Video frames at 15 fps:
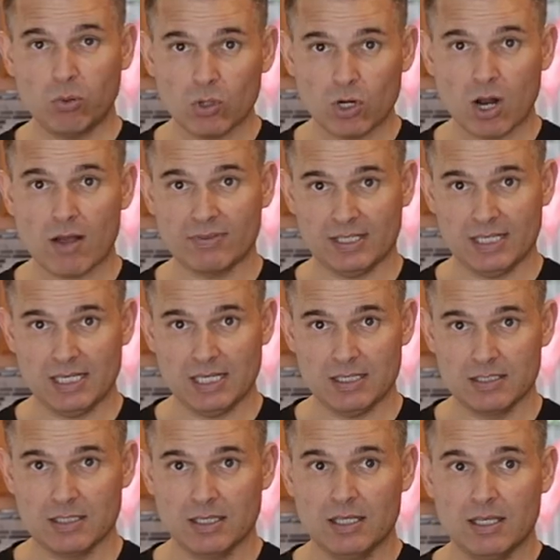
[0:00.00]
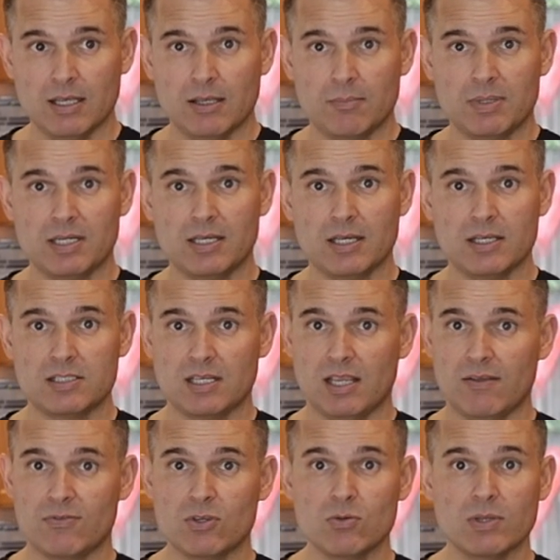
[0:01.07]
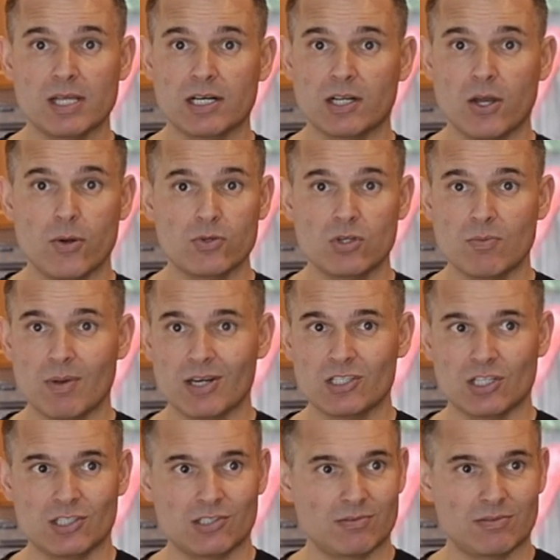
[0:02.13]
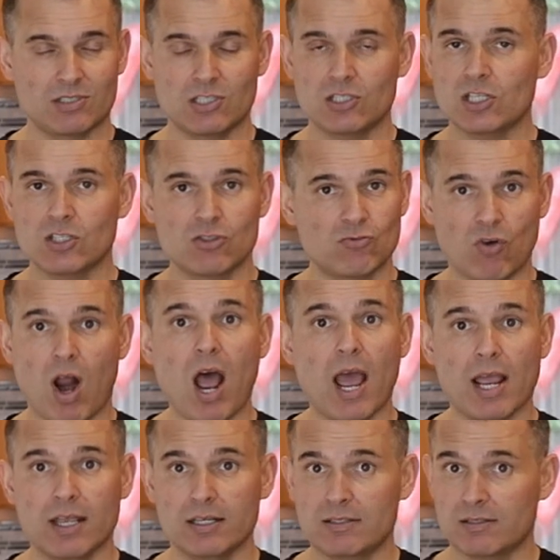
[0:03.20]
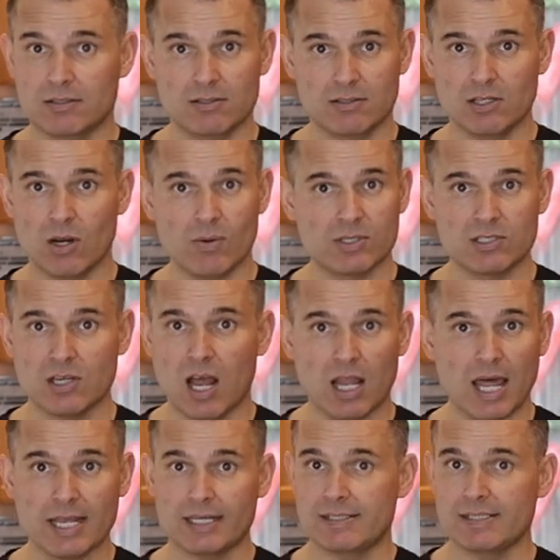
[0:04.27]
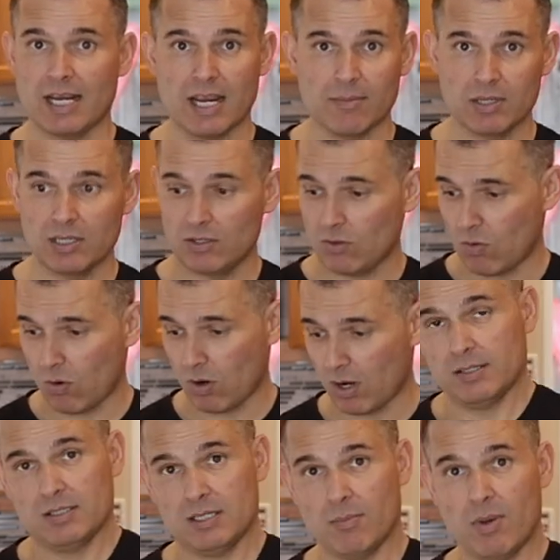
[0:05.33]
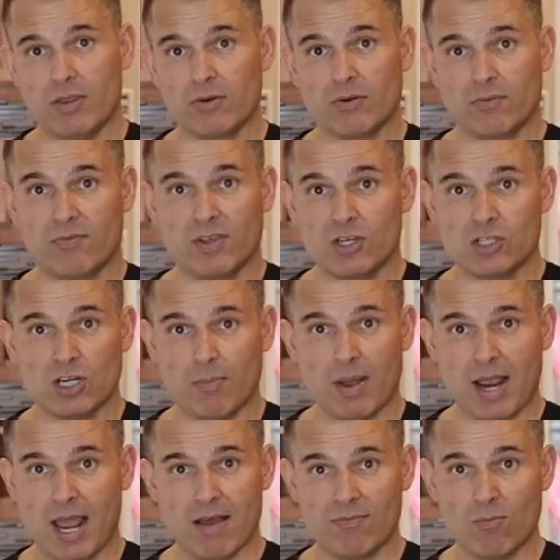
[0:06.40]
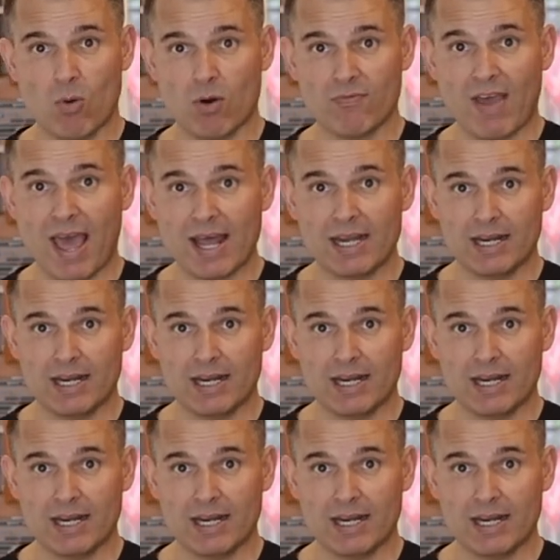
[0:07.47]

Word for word: pull it off the heat, because if you let it go too much, it just gets dry. It's just, you know, it's not like salmon or some other fish that might have more fat